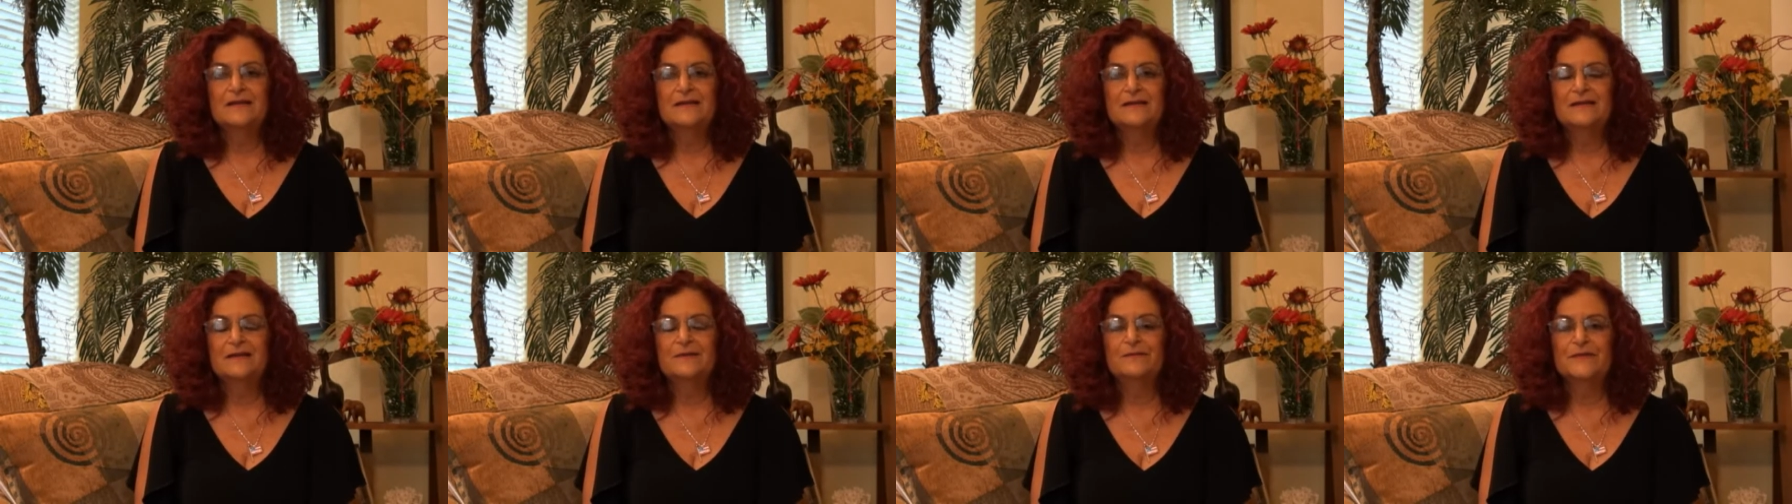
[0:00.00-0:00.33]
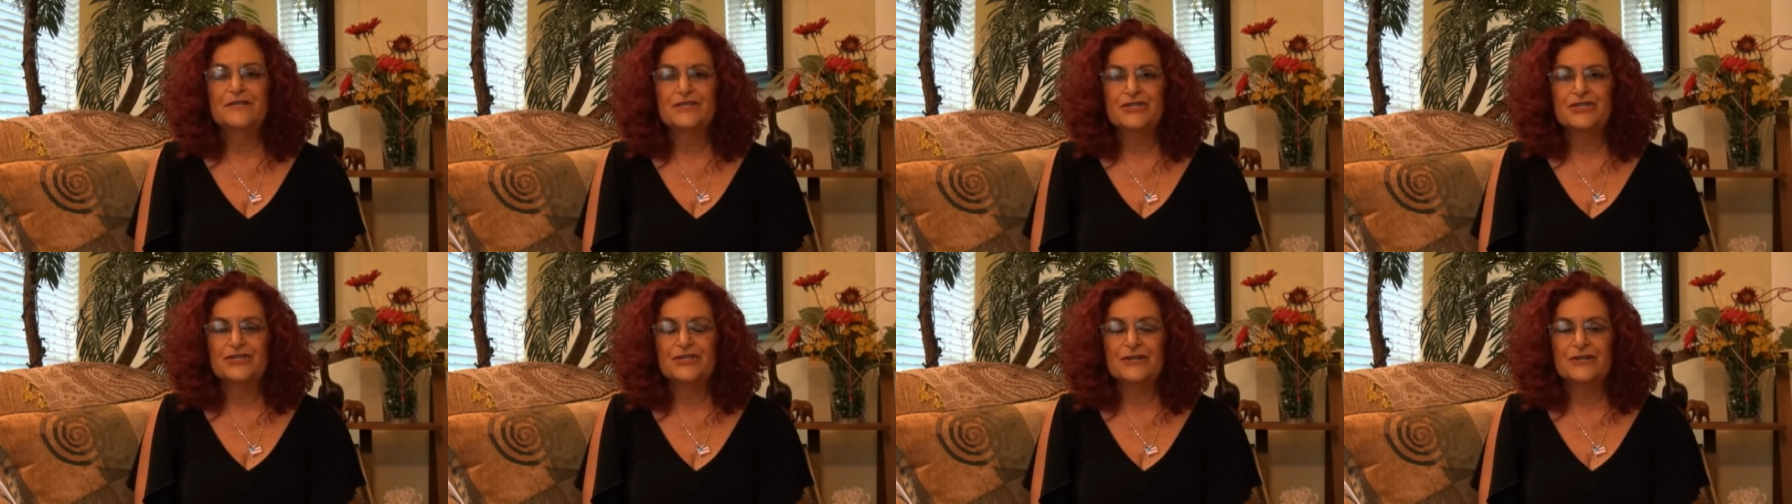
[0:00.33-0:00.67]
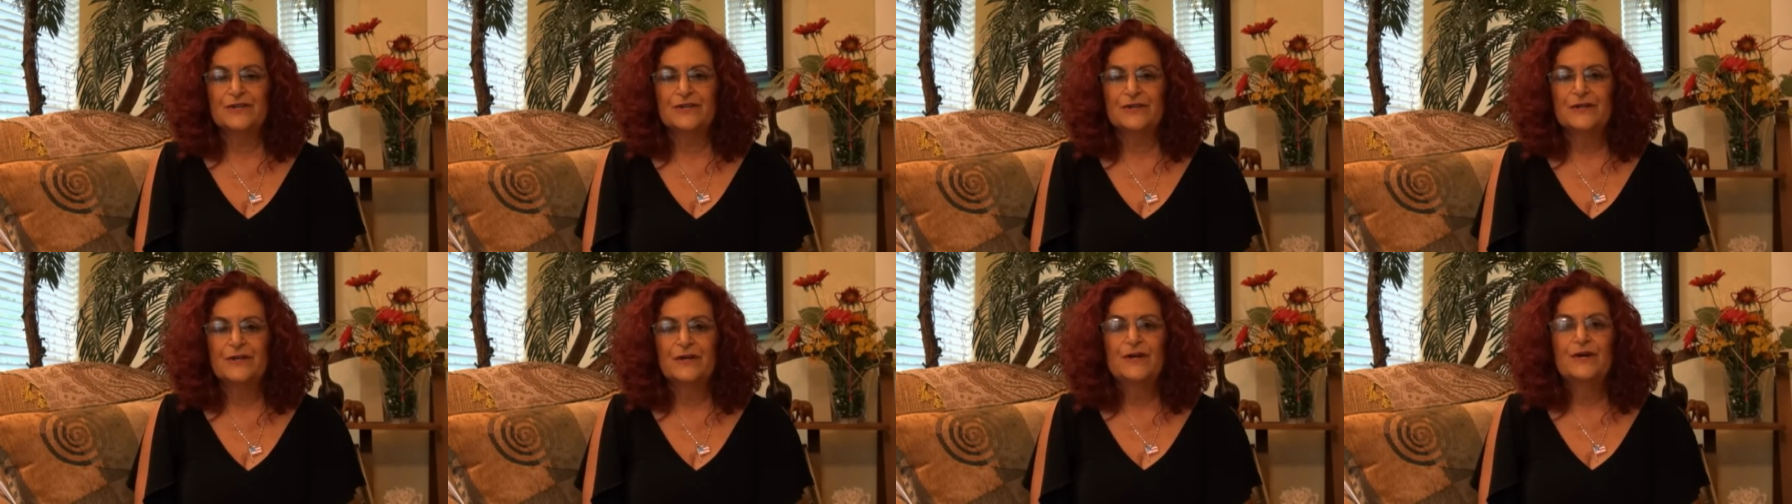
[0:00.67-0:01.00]

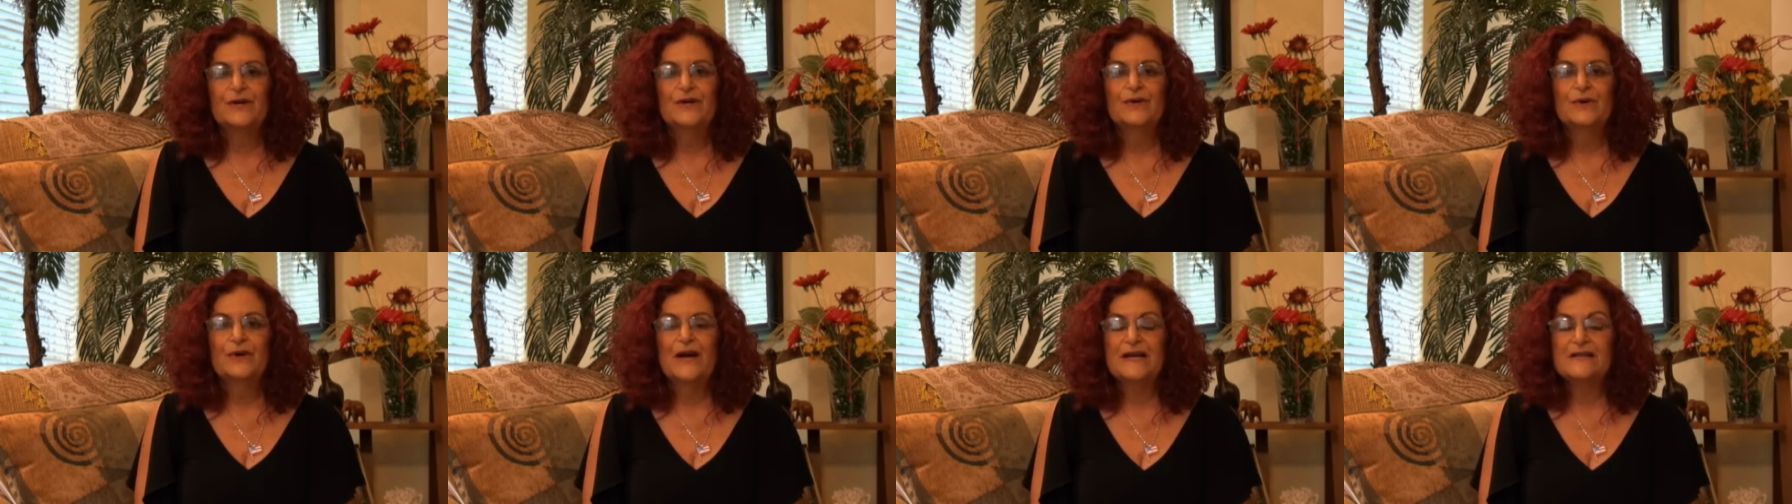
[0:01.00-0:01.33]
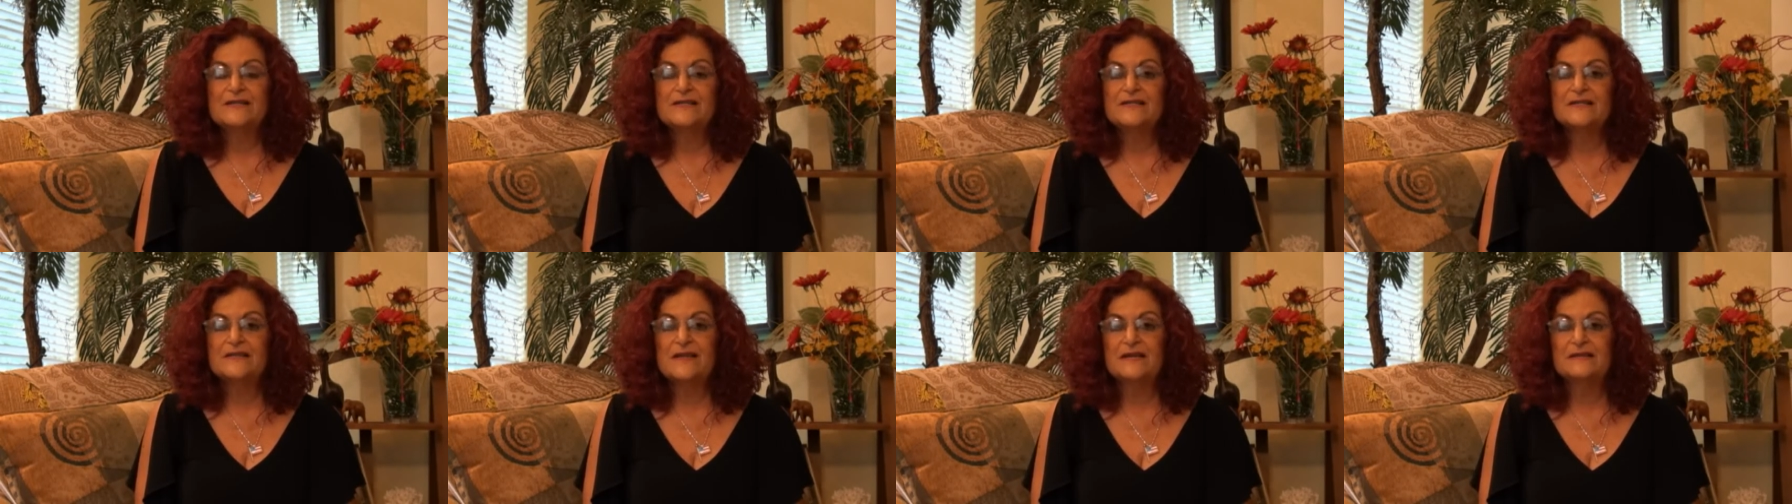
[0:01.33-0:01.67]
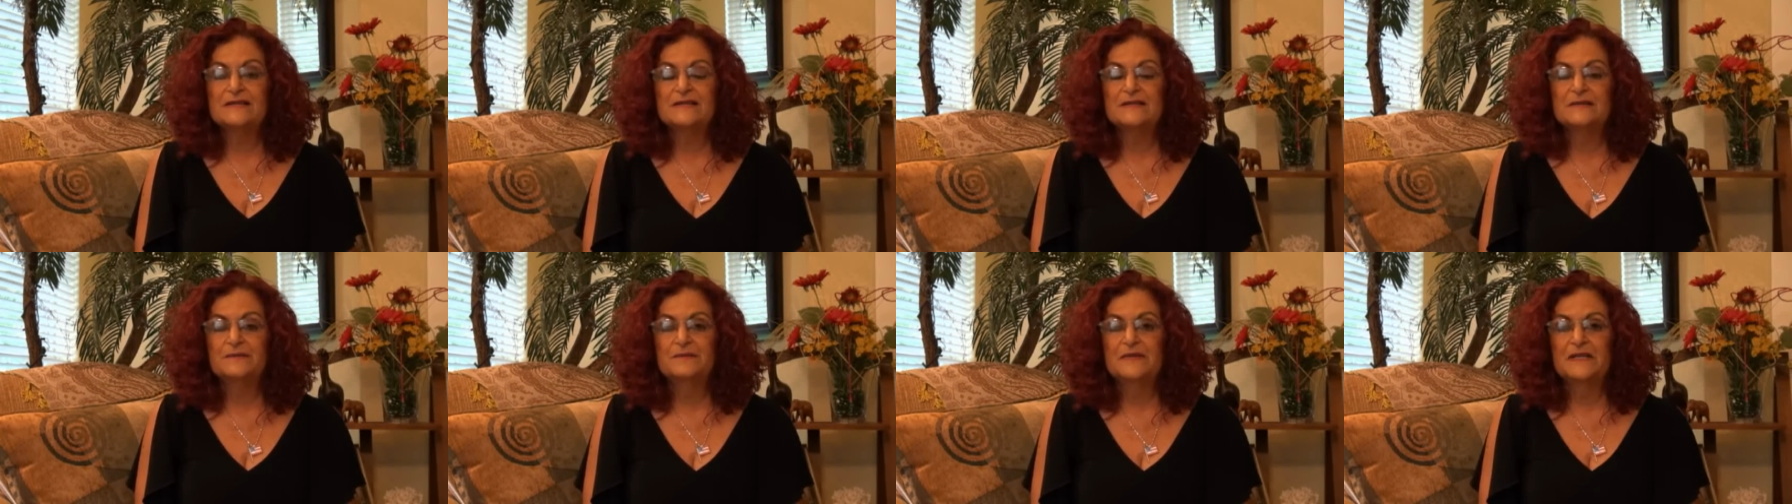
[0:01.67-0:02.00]
commissioner who has
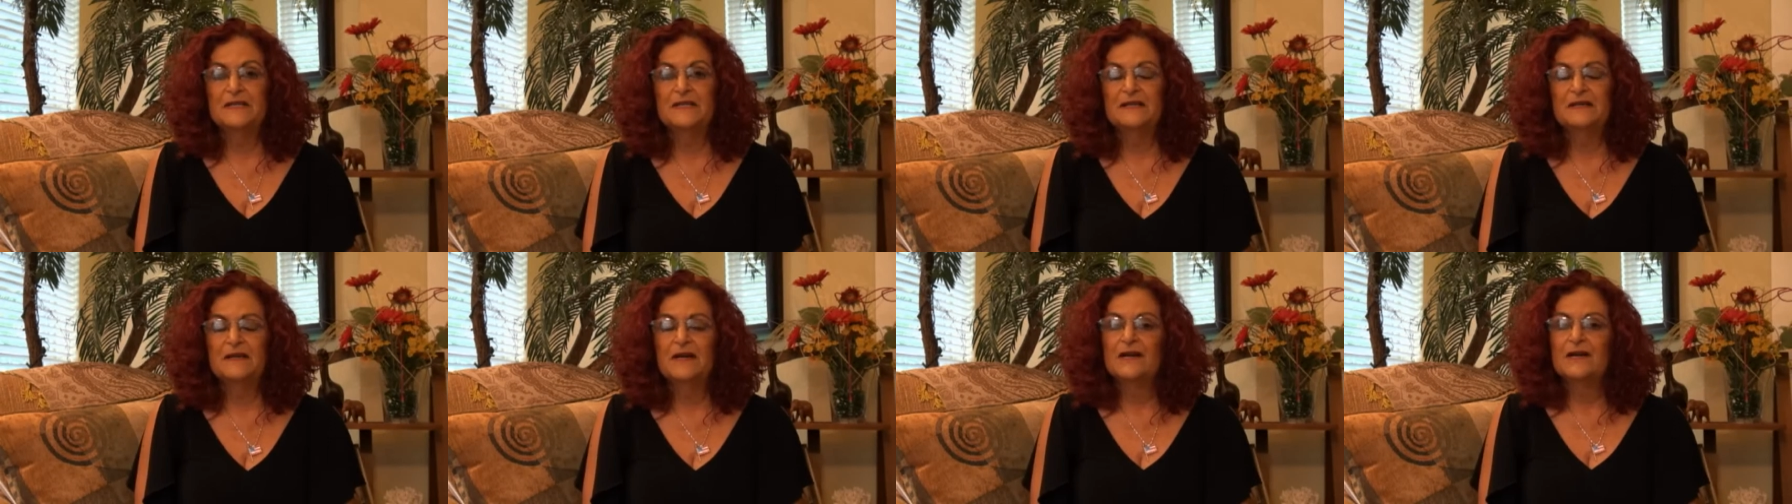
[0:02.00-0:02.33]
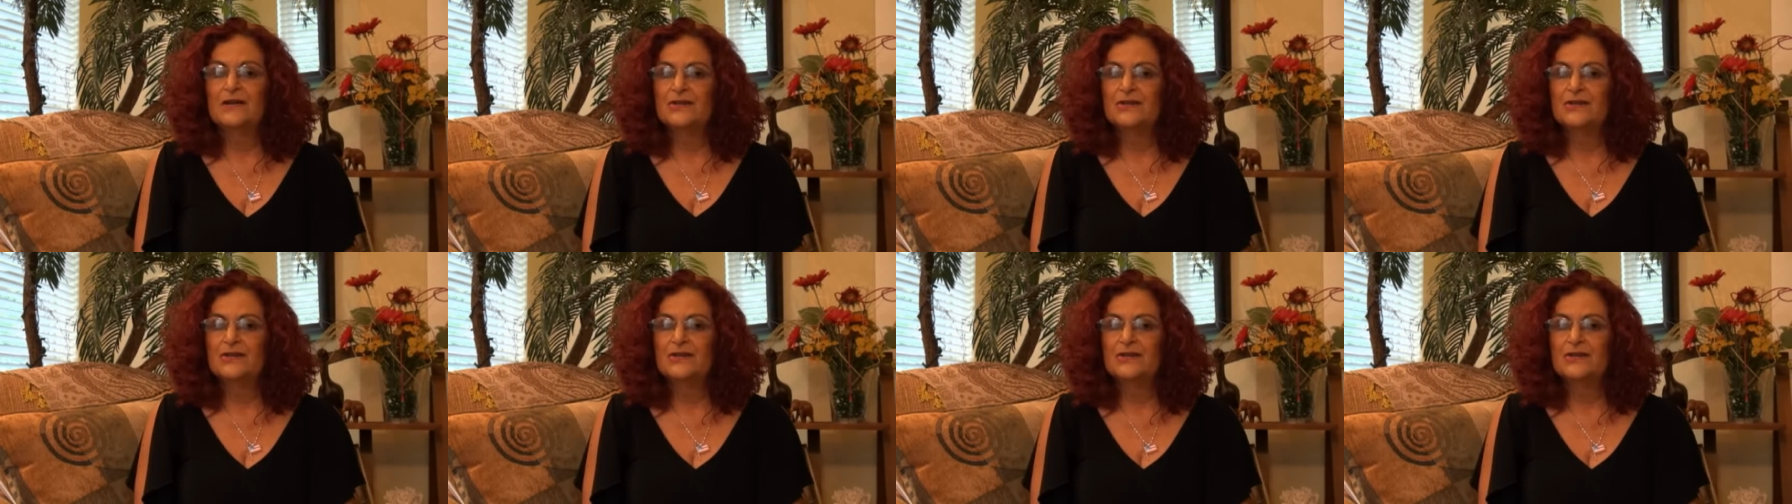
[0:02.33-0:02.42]
said to me,